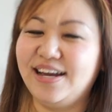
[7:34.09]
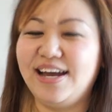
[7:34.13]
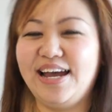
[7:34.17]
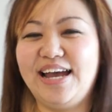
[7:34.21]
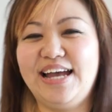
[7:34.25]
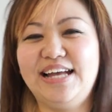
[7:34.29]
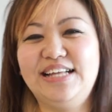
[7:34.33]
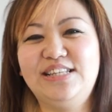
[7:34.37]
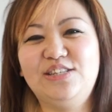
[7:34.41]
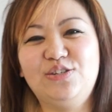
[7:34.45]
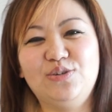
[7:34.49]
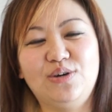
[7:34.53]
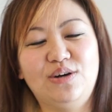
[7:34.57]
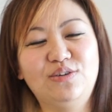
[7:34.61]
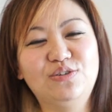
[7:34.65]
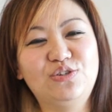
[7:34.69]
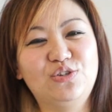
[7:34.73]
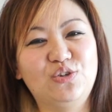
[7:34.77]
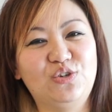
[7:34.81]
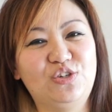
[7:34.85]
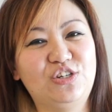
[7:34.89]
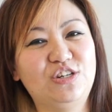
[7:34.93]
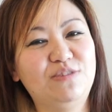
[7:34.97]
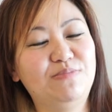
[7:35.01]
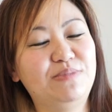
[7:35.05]
and to our
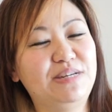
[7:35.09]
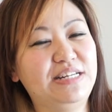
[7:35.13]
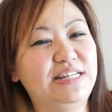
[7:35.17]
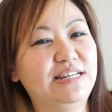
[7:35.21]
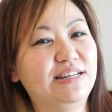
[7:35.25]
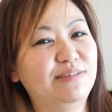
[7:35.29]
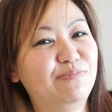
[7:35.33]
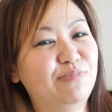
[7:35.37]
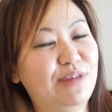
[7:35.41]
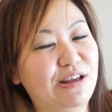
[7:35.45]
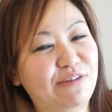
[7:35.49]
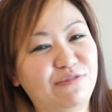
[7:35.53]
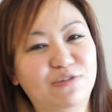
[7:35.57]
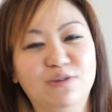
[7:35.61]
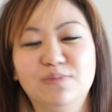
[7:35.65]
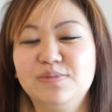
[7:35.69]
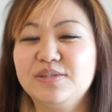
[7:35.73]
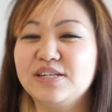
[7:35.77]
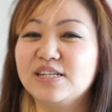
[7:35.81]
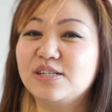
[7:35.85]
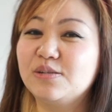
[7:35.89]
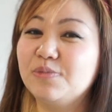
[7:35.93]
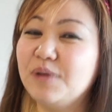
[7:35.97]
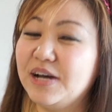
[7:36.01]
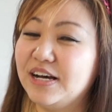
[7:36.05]
social media
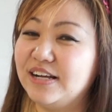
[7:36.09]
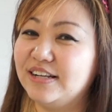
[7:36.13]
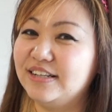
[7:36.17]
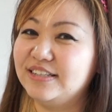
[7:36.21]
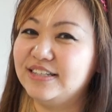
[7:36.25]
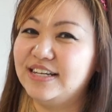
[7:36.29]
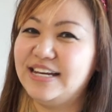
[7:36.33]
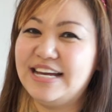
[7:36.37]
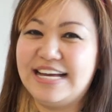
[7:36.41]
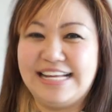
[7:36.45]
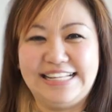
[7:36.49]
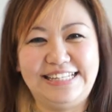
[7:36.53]
platforms as well.